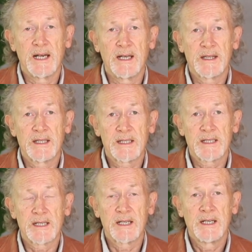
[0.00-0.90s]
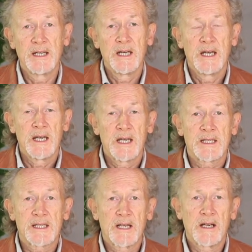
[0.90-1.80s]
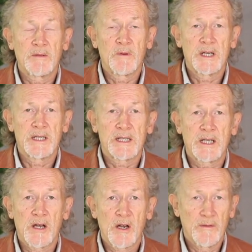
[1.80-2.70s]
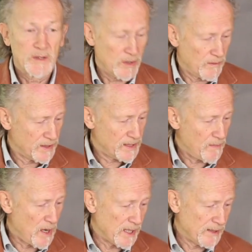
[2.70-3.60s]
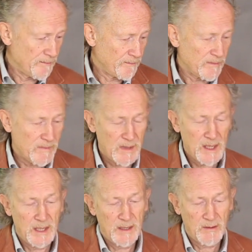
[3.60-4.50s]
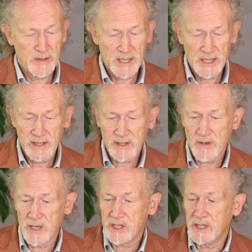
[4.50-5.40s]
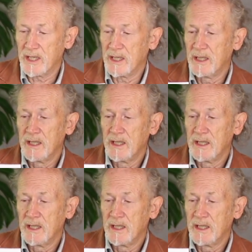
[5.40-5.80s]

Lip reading: This is a sideways curvature of the spine. I've got an illustration here.